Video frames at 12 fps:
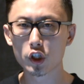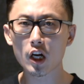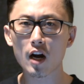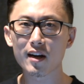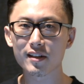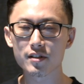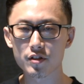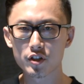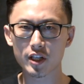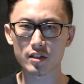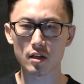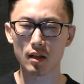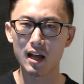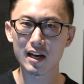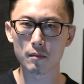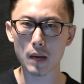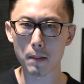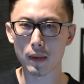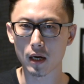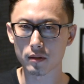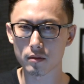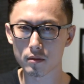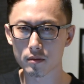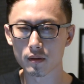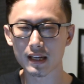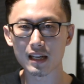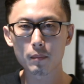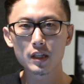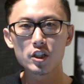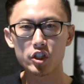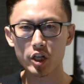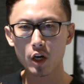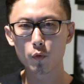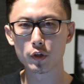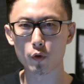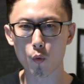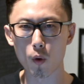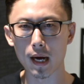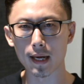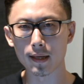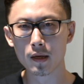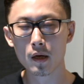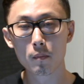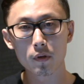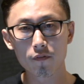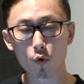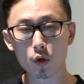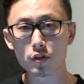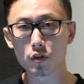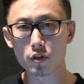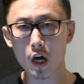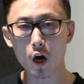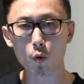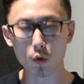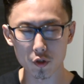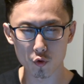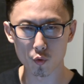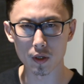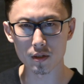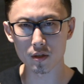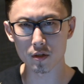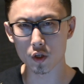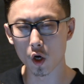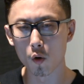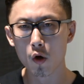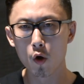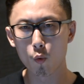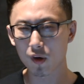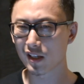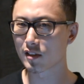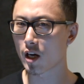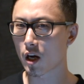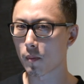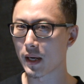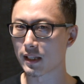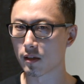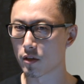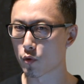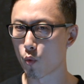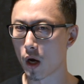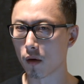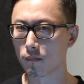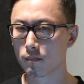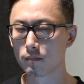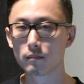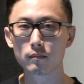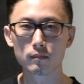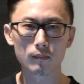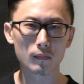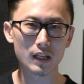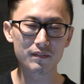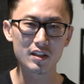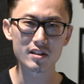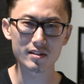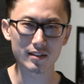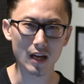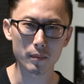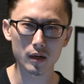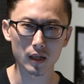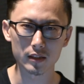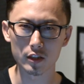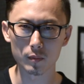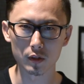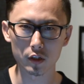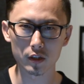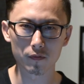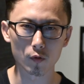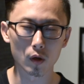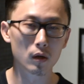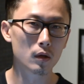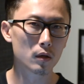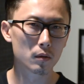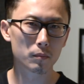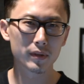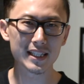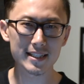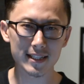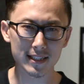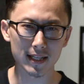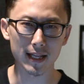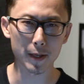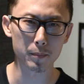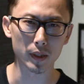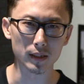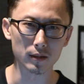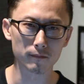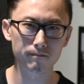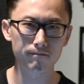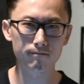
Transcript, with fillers: GoodRx checks a lot of my boxes, and I'm gonna share with you why. But of course, there's always risk, so we're gonna talk about that as well. If this is the type of content you've been looking for, please hit that like button.